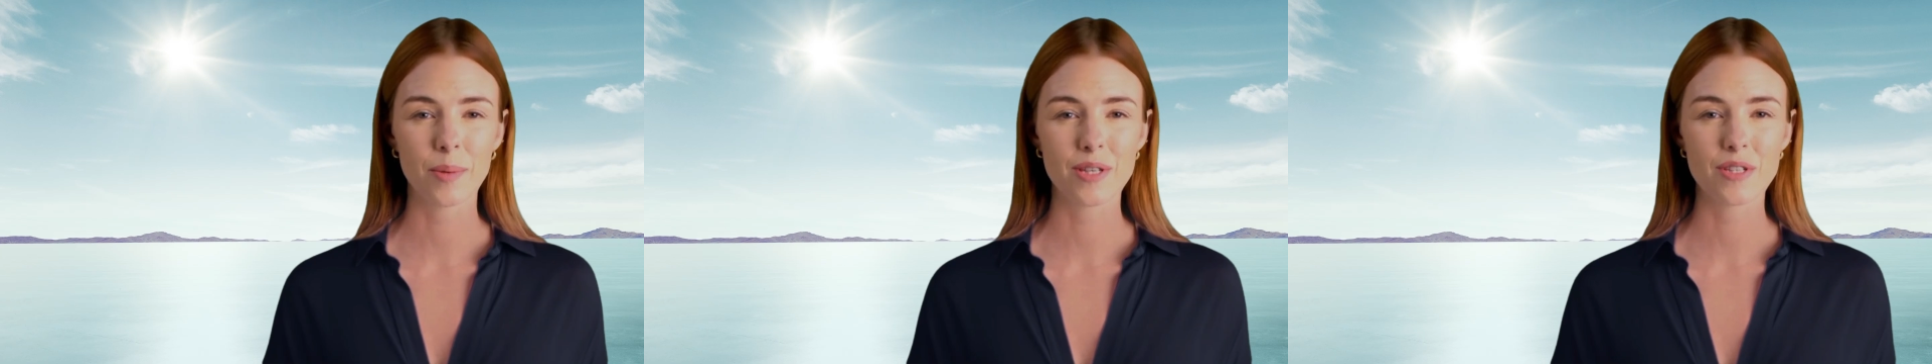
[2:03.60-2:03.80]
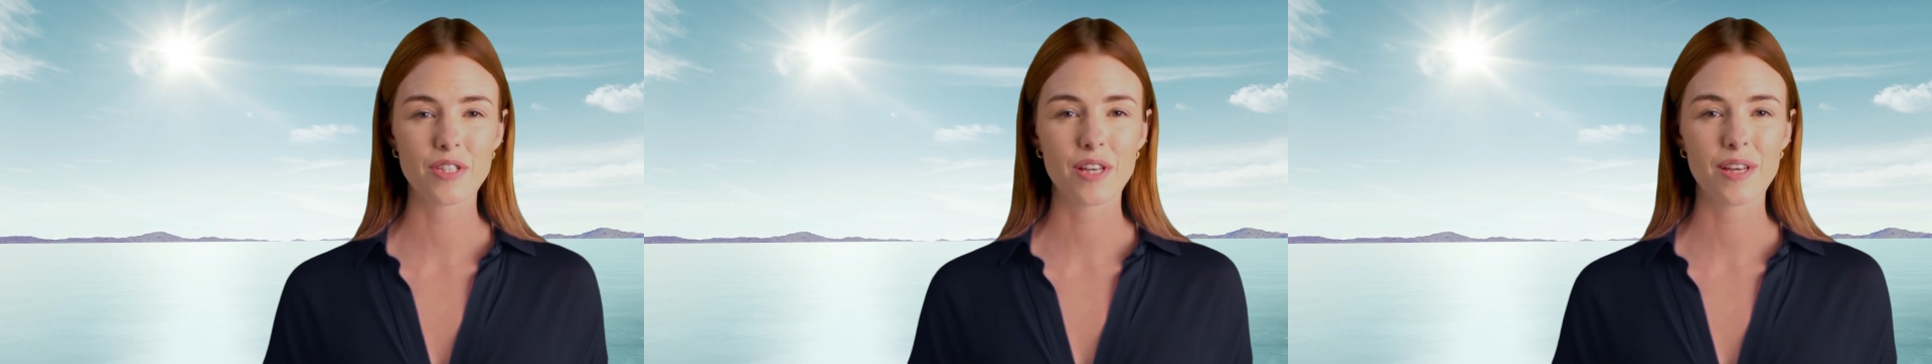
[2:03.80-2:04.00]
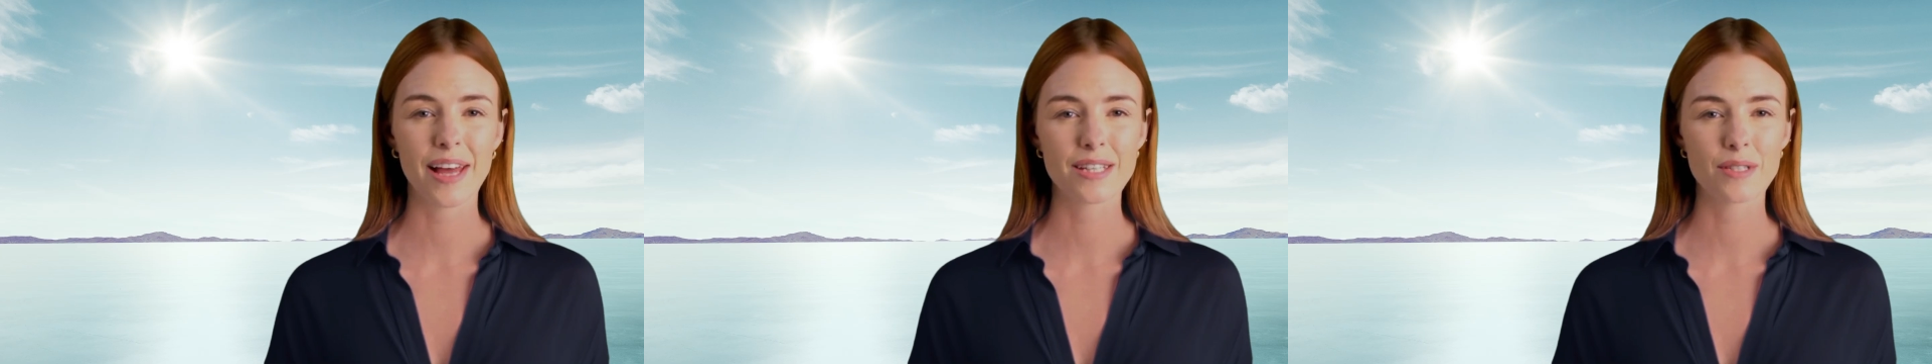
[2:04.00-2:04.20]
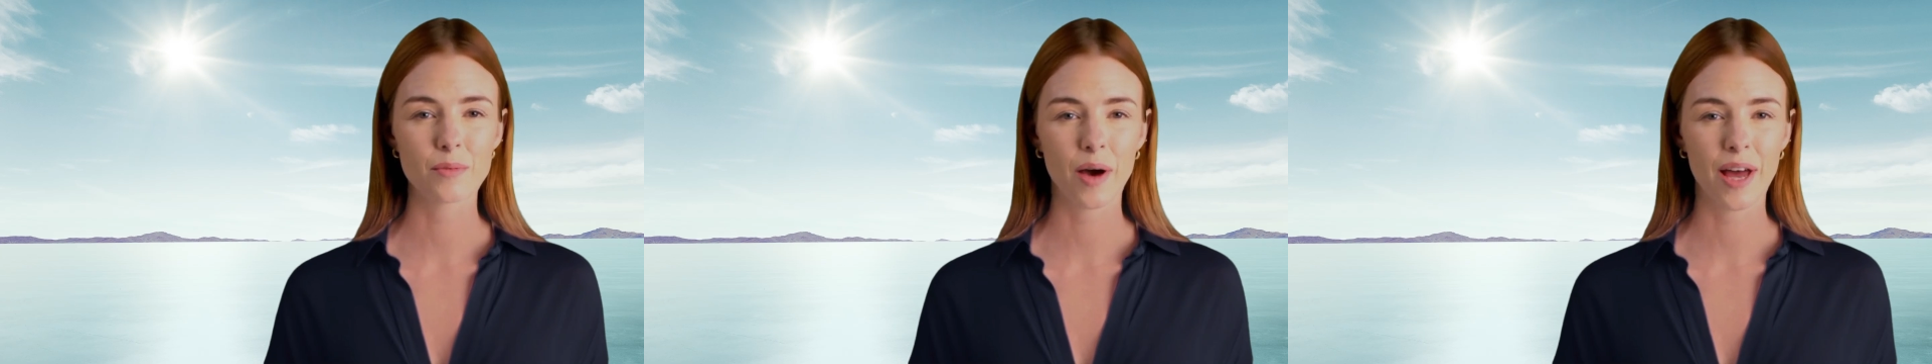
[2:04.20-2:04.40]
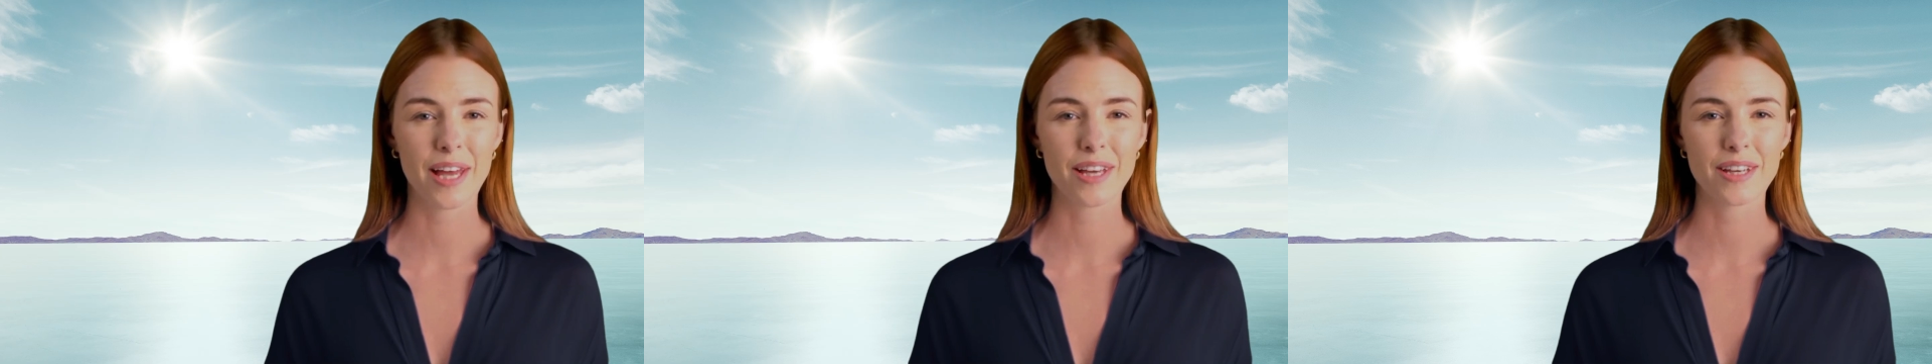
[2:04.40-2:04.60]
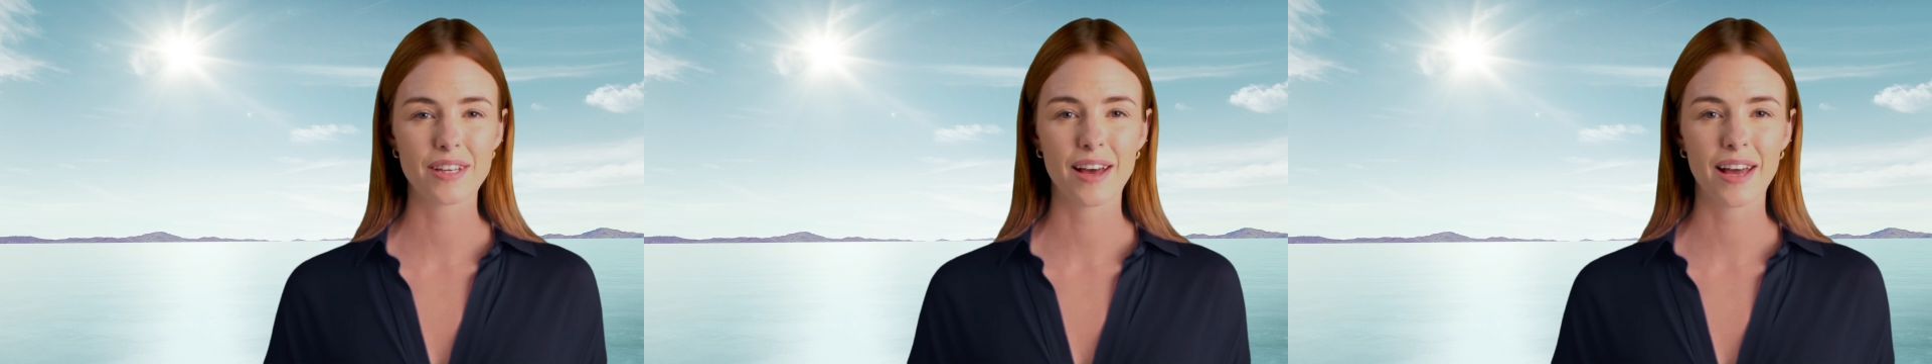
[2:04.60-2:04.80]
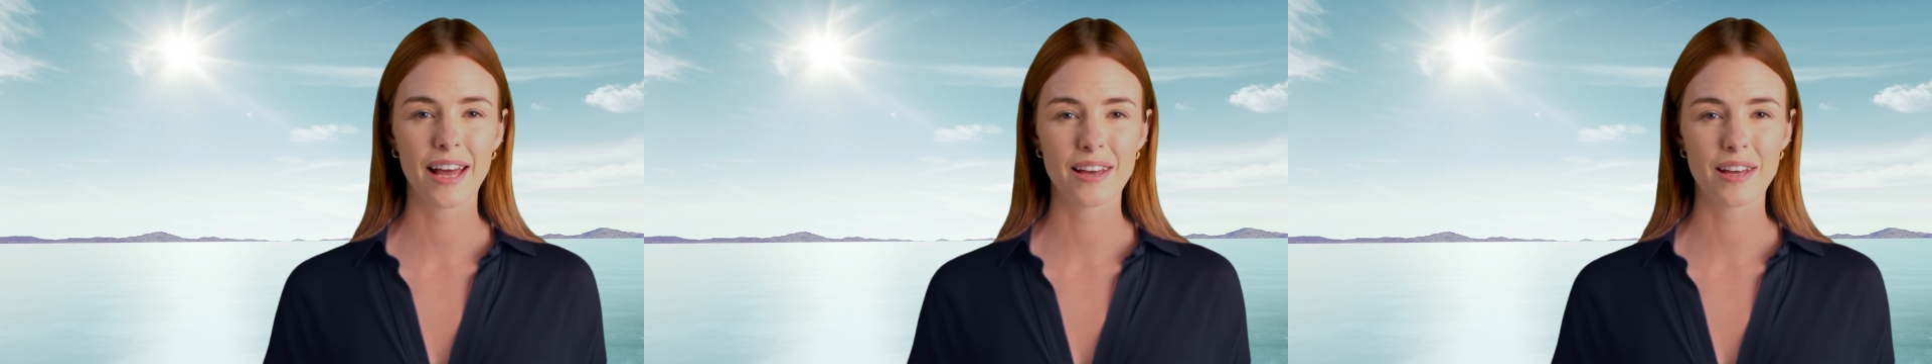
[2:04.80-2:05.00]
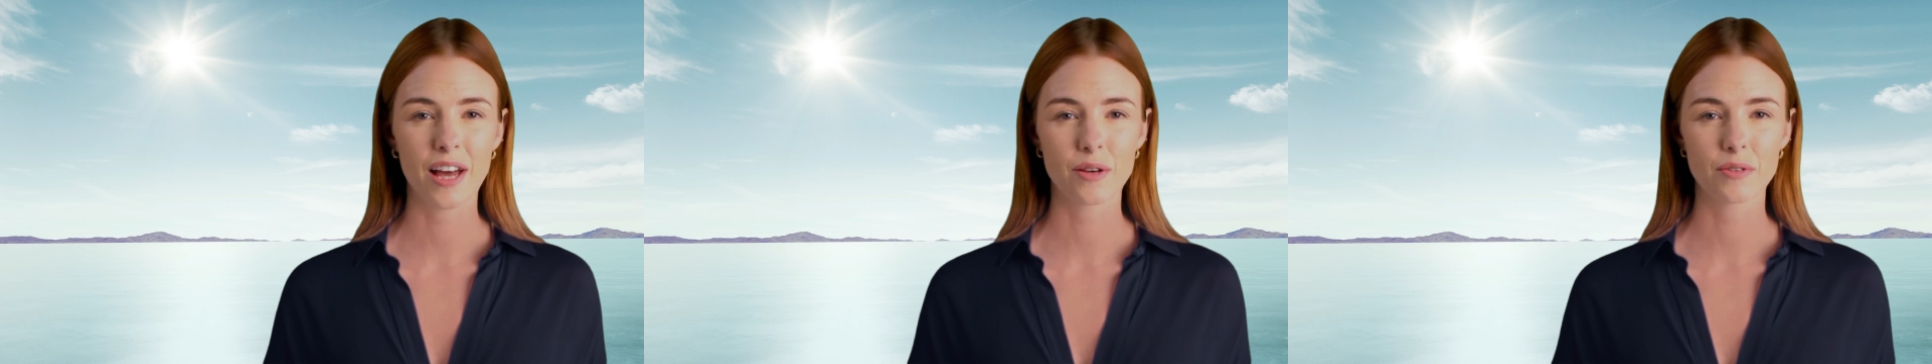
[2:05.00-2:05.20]
Peugeot has braked
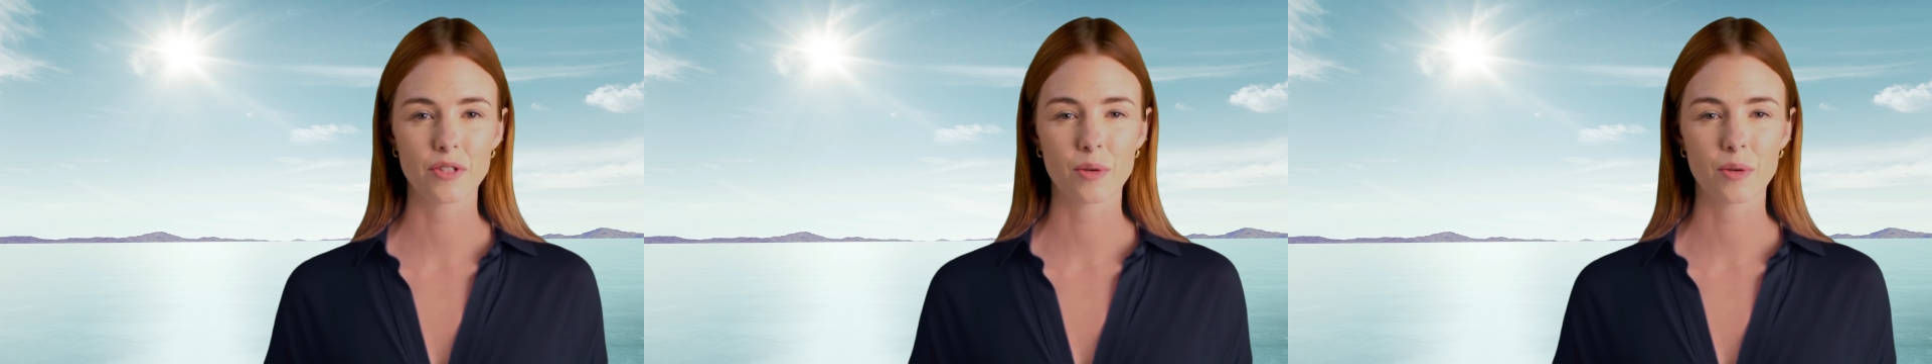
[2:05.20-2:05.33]
and come